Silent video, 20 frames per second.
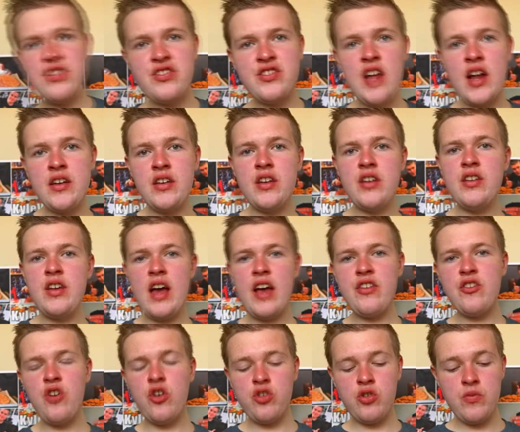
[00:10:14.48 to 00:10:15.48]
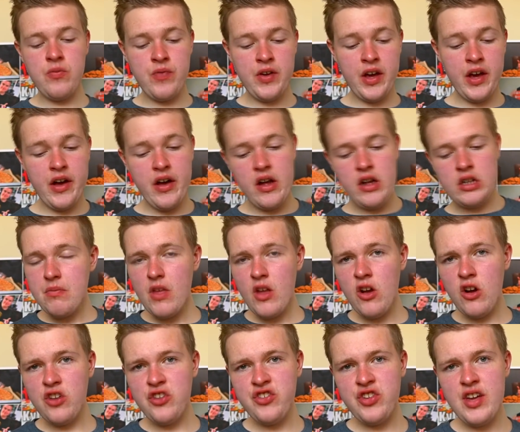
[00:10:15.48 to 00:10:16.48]
standing desk or something,
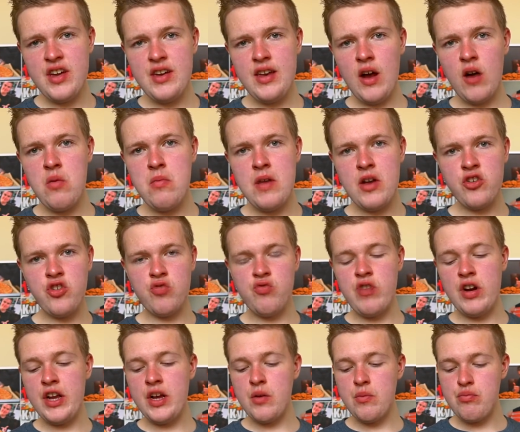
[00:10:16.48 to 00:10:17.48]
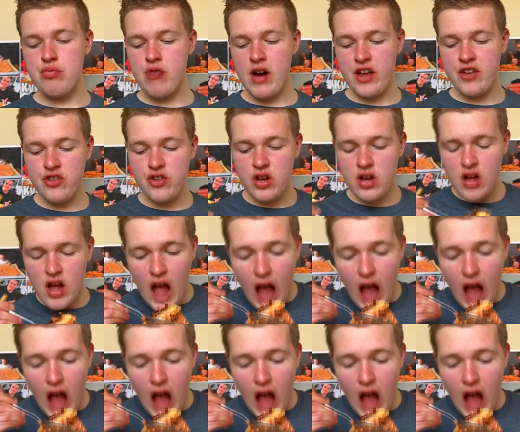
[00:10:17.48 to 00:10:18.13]
because sitting down makes you really compressed.